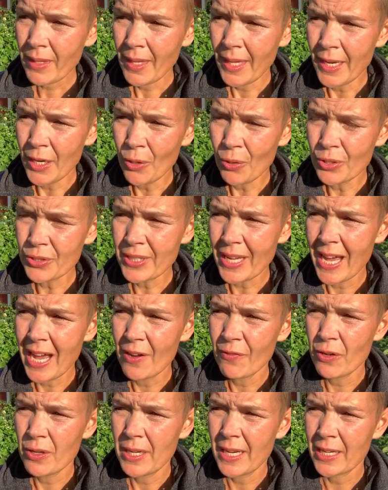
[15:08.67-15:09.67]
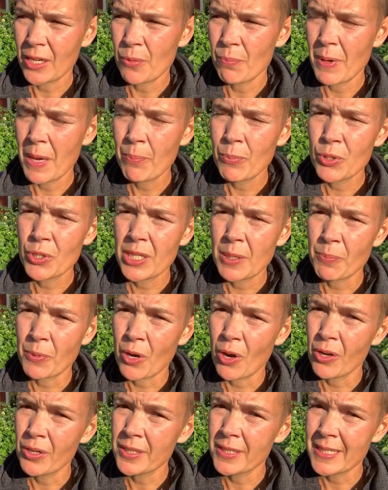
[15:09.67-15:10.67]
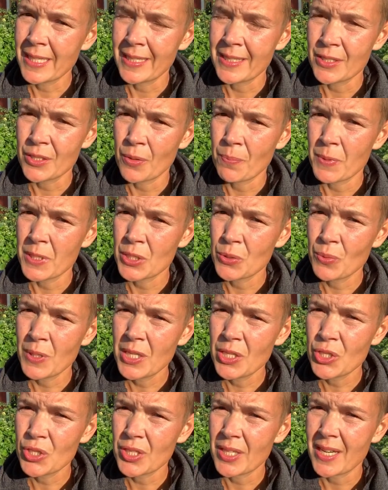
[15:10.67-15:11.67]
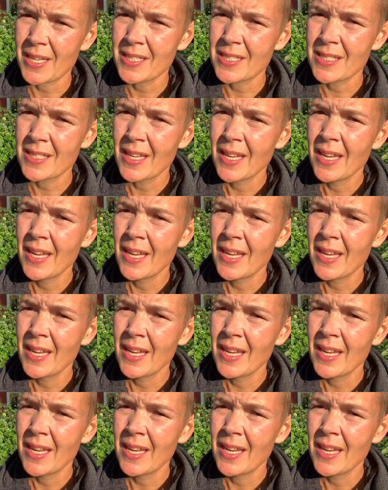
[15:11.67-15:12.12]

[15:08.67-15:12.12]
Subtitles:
And I also have like a membership content on my Swedish site.